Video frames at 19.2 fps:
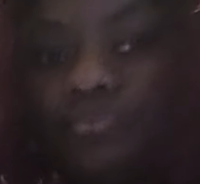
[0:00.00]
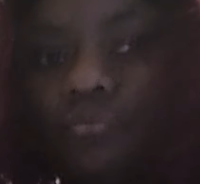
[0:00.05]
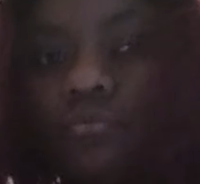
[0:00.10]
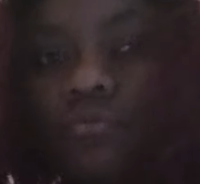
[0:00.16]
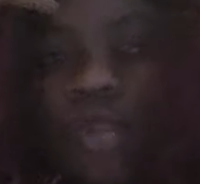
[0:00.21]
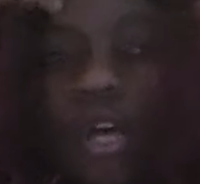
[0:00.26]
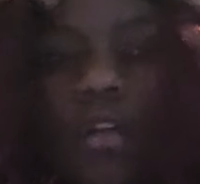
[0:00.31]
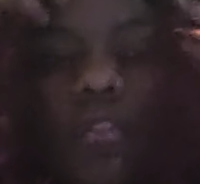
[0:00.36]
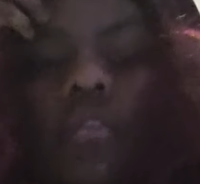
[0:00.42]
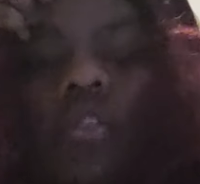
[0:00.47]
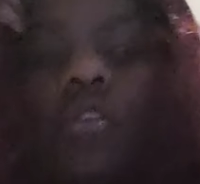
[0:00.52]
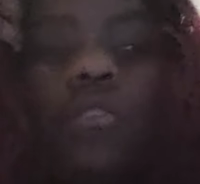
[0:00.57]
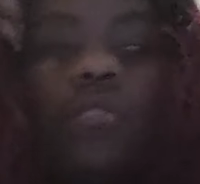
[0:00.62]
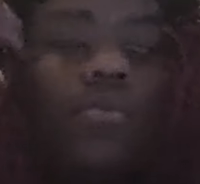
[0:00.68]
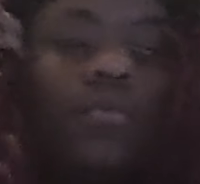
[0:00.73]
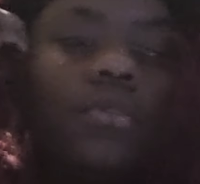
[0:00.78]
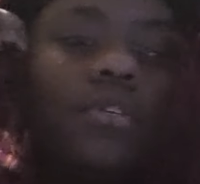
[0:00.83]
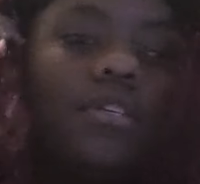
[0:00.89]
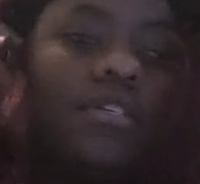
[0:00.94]
Now
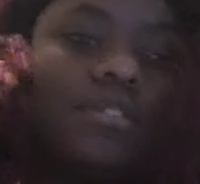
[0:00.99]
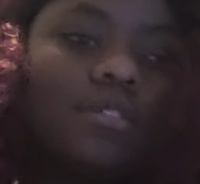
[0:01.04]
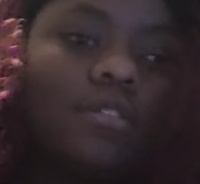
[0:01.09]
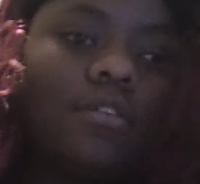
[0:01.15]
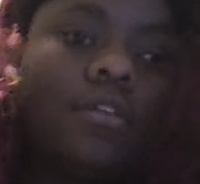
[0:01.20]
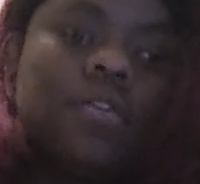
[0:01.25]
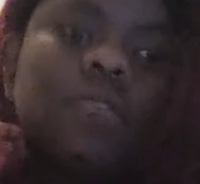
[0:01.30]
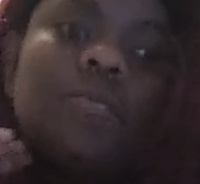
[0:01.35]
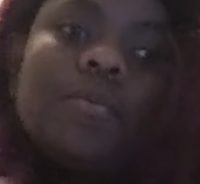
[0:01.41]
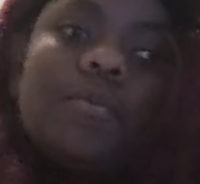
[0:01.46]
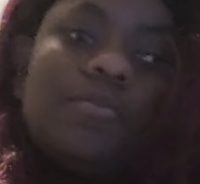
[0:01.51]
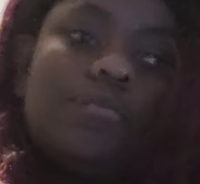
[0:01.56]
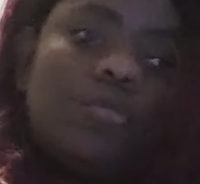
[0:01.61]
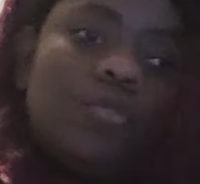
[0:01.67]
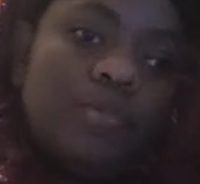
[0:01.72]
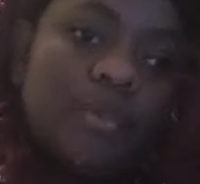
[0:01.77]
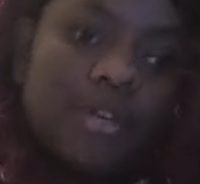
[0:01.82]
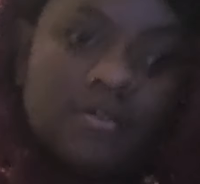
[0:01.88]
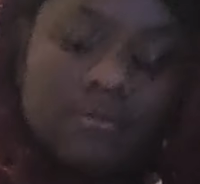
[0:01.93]
this one is a little bit
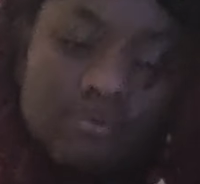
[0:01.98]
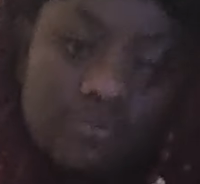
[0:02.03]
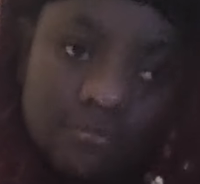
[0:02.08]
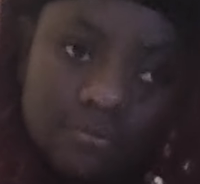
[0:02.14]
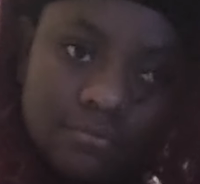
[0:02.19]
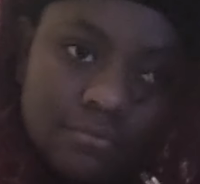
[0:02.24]
more me.